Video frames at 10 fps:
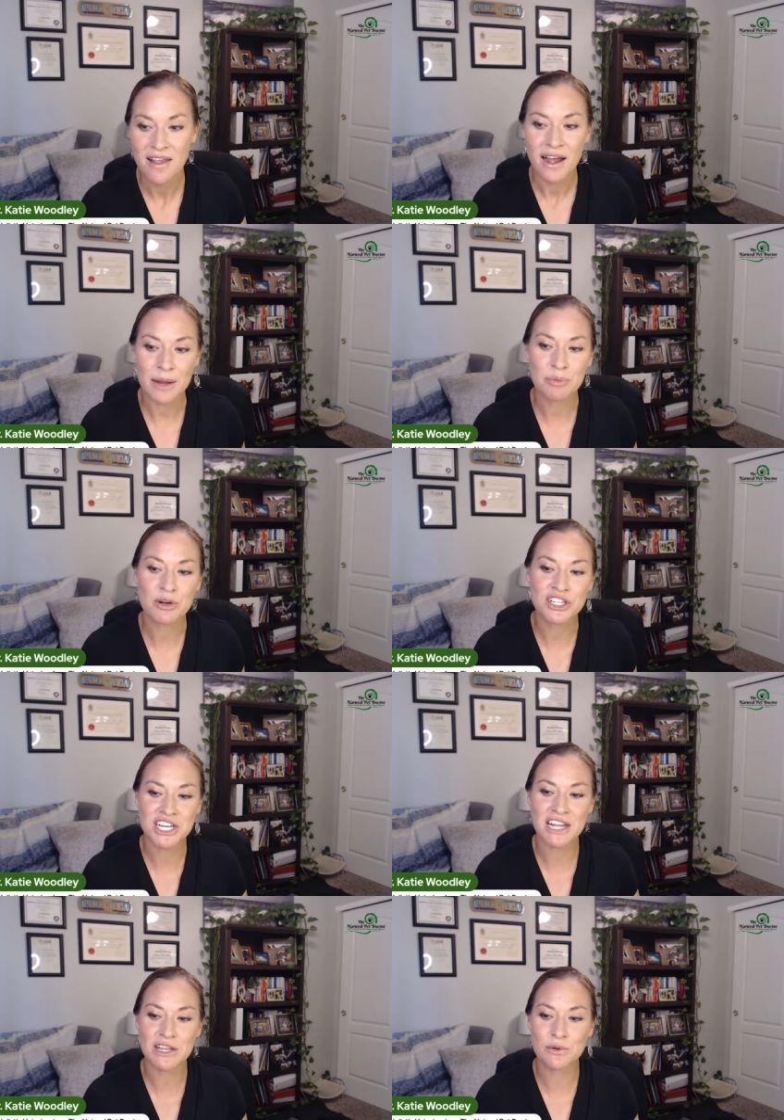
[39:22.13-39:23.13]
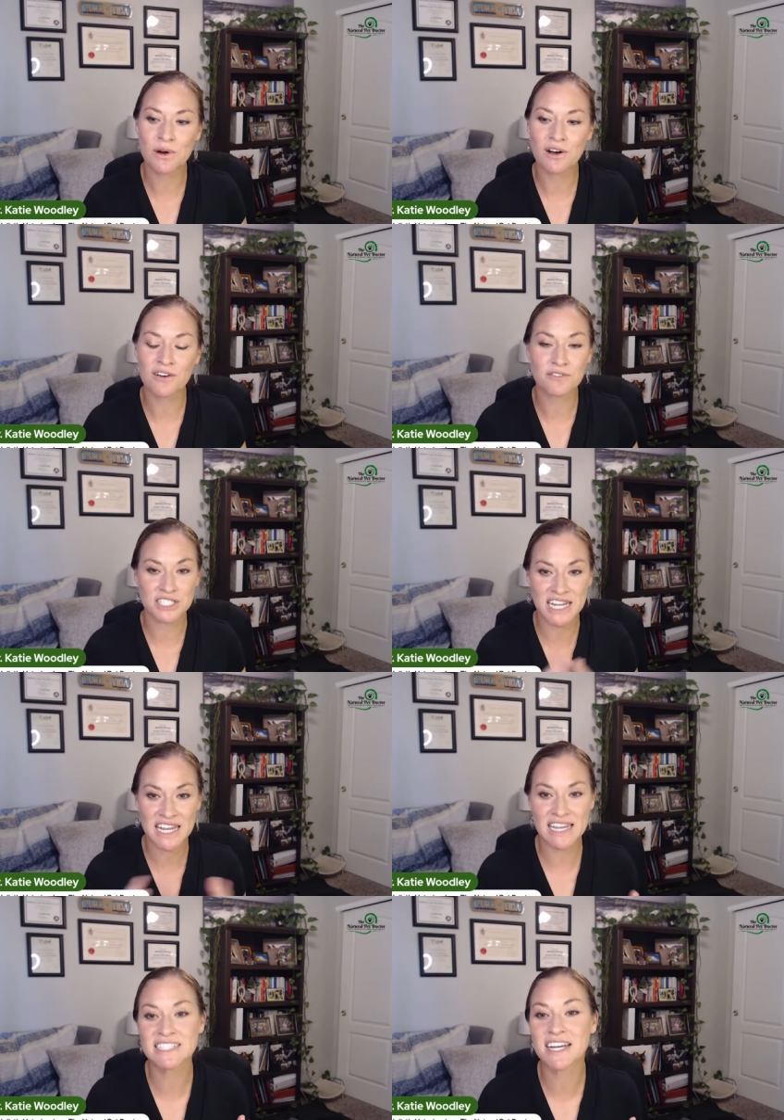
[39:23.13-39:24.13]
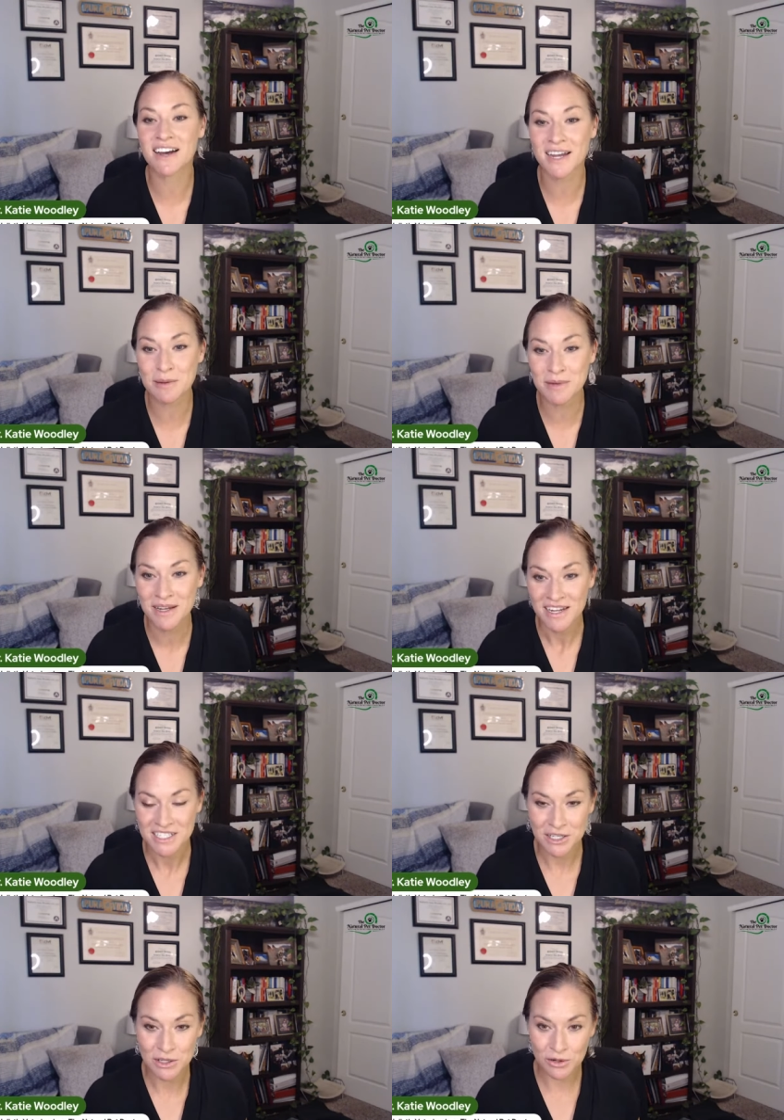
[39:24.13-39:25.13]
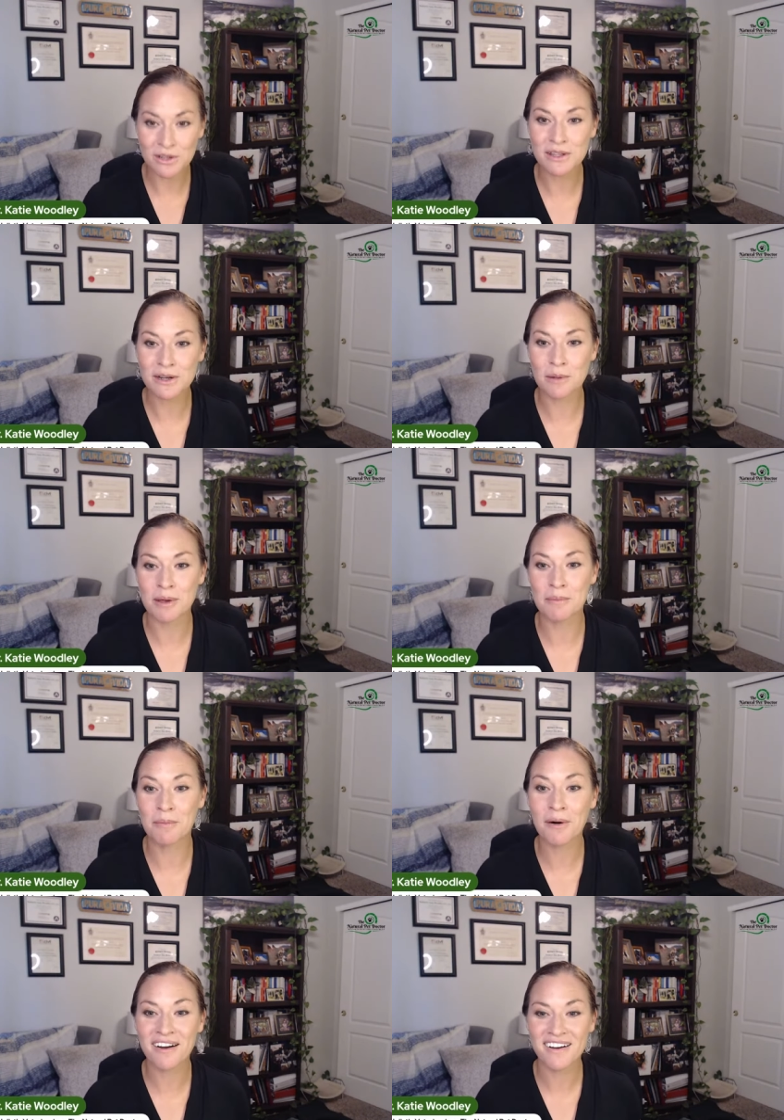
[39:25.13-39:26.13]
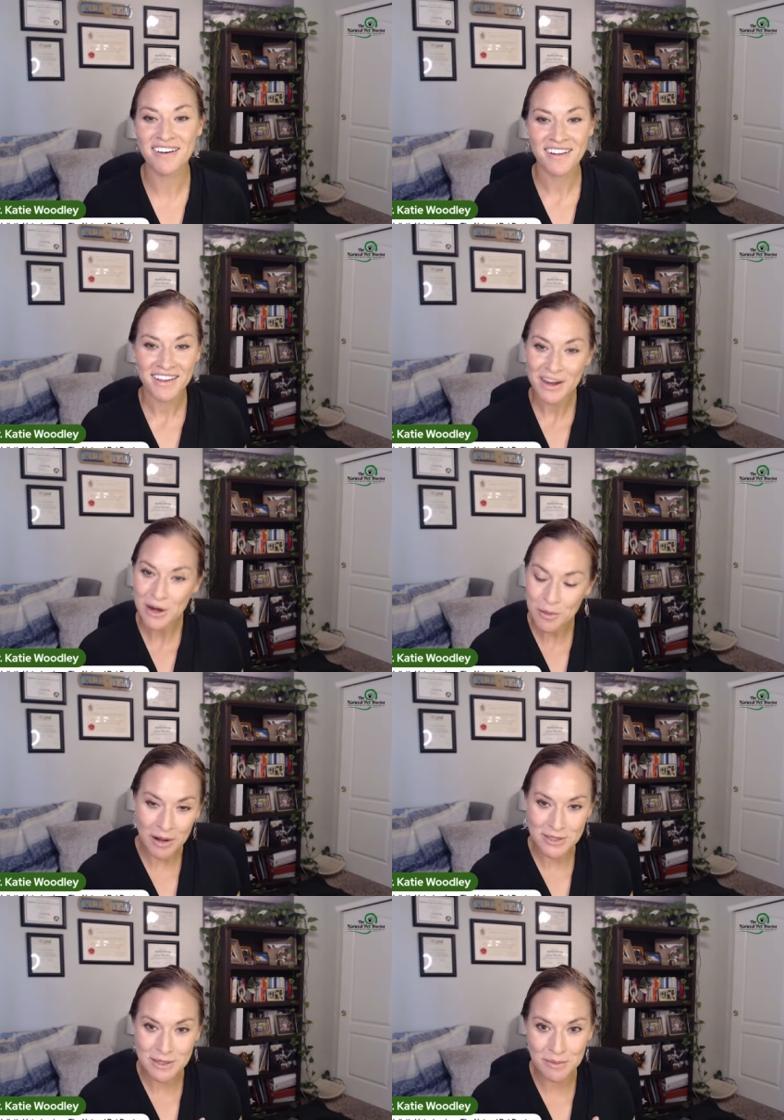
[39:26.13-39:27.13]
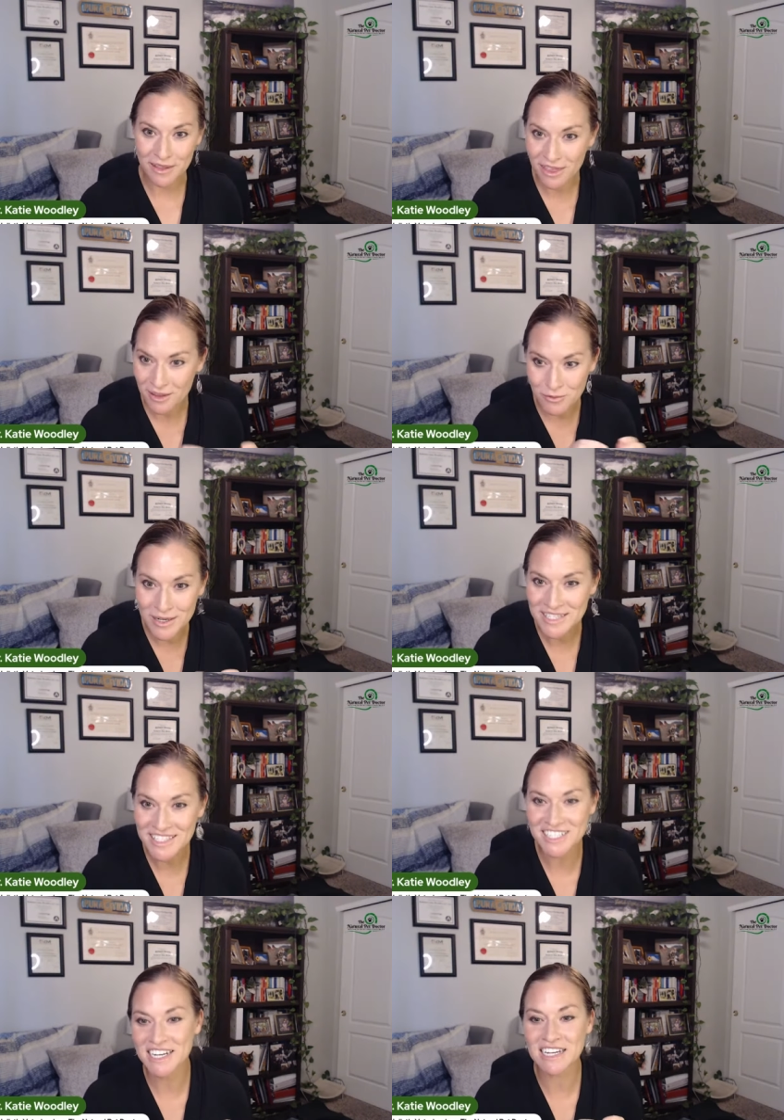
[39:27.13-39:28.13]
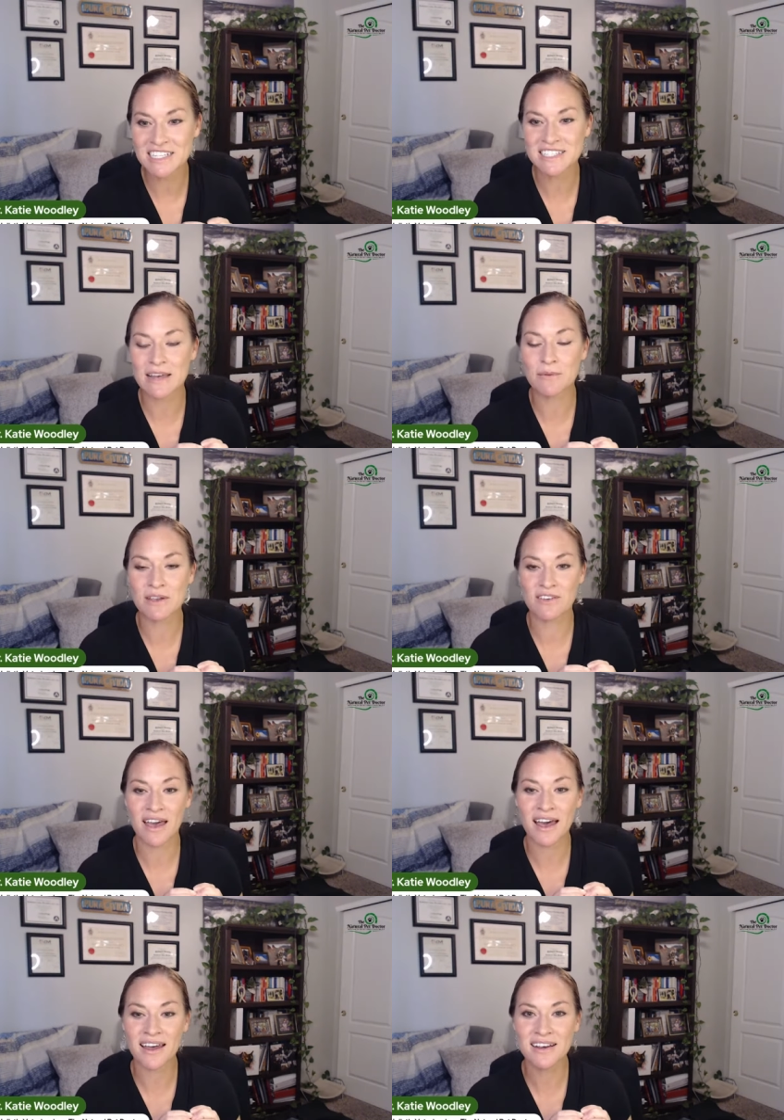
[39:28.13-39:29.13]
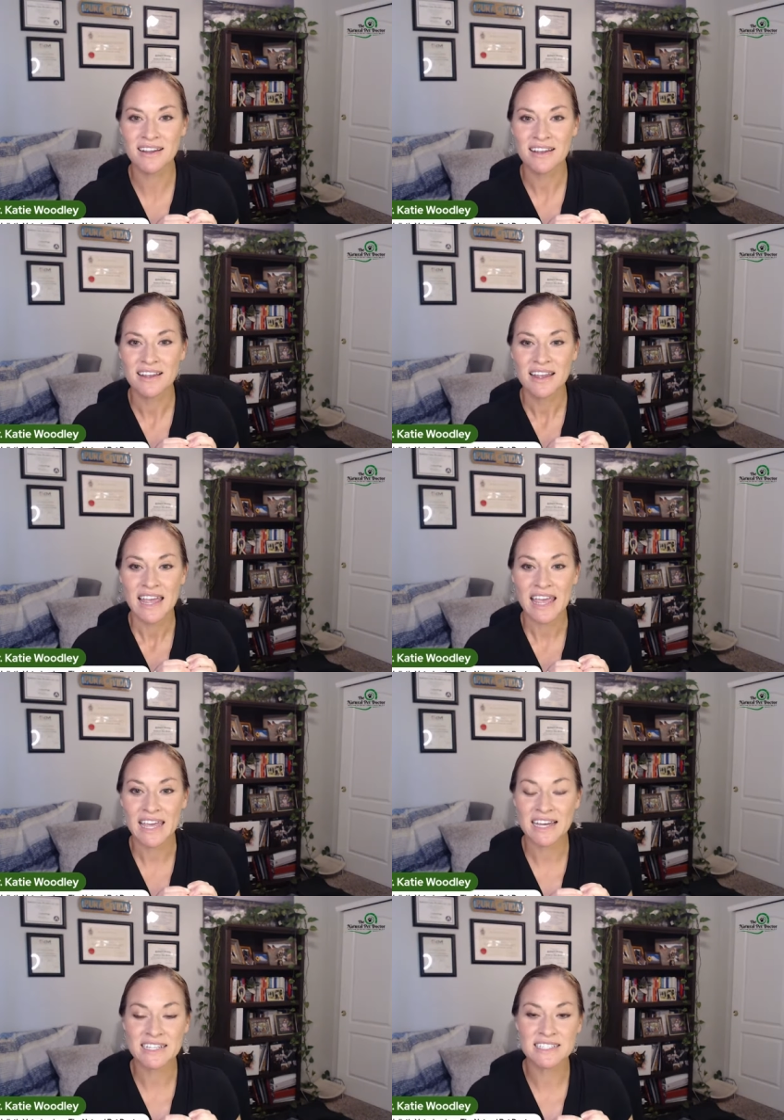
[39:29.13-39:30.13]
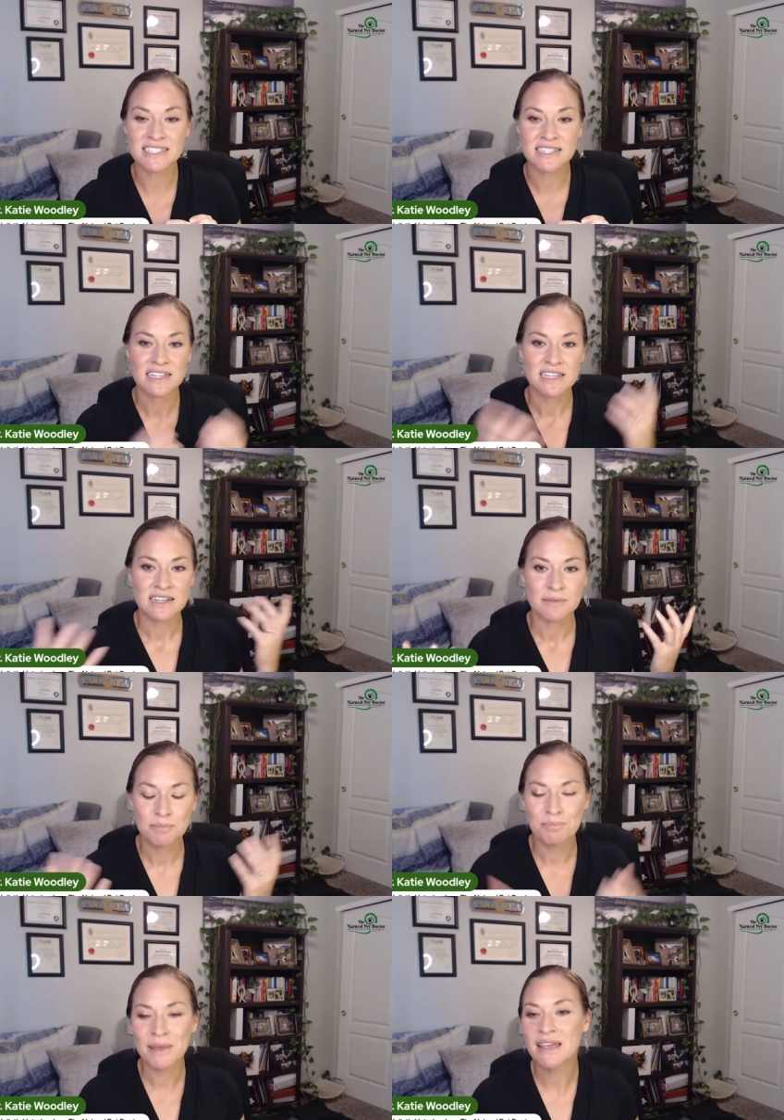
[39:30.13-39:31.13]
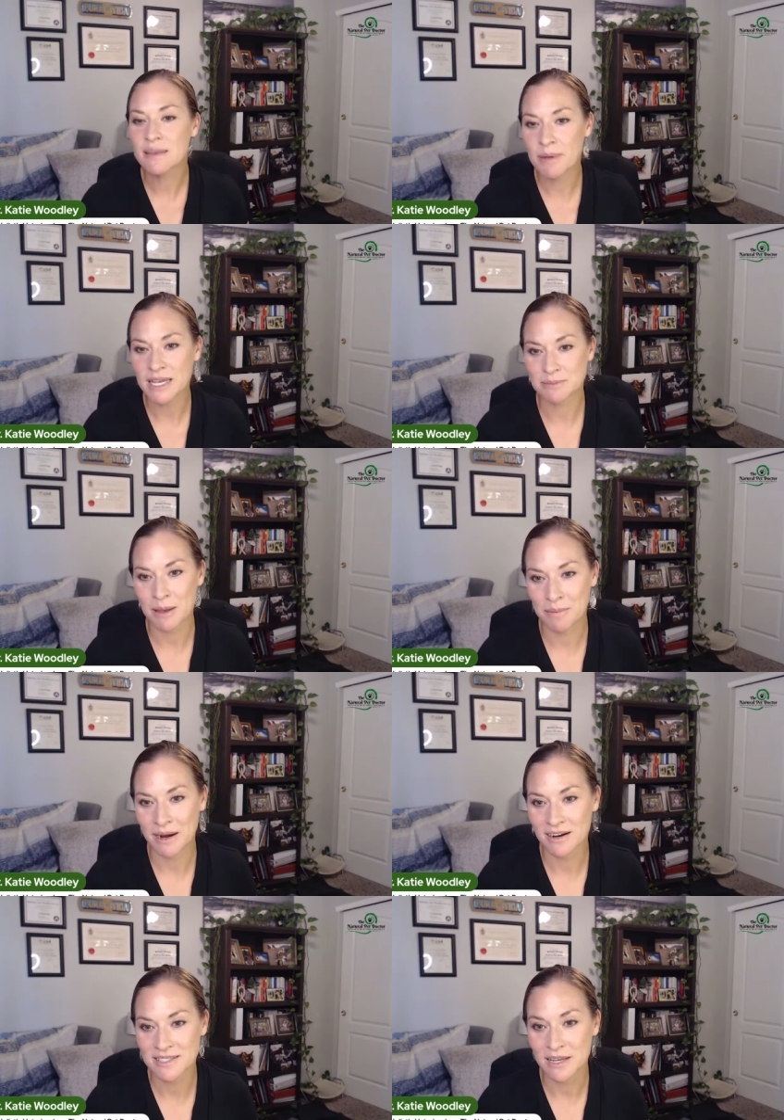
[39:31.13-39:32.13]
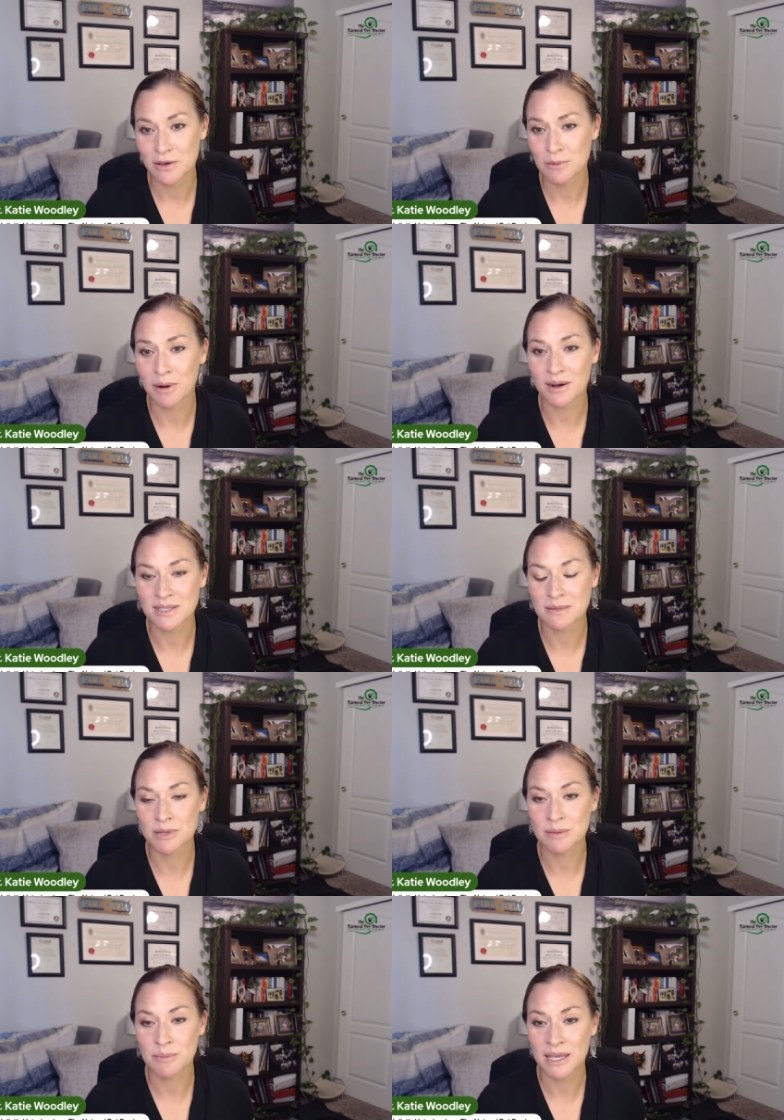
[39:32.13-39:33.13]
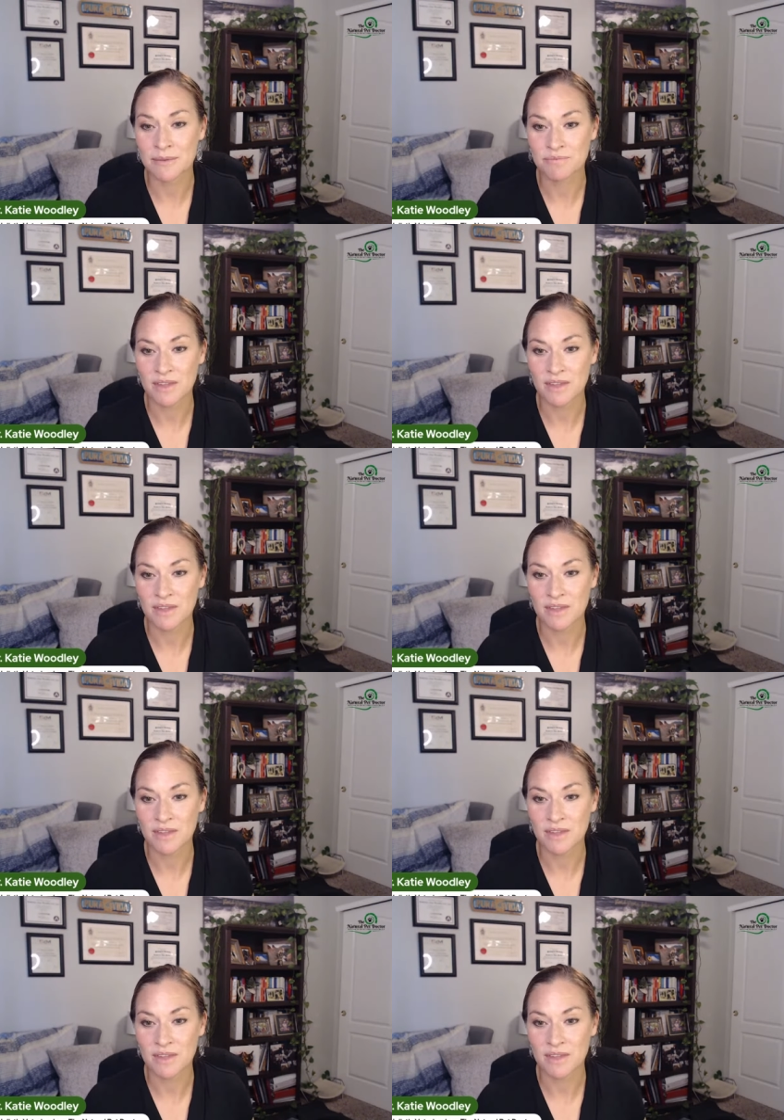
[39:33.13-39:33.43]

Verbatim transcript: I appreciate you all for taking time to learn a little bit more, hear about some of the recent changes that we've had, and being the best pet parents that you can possibly be.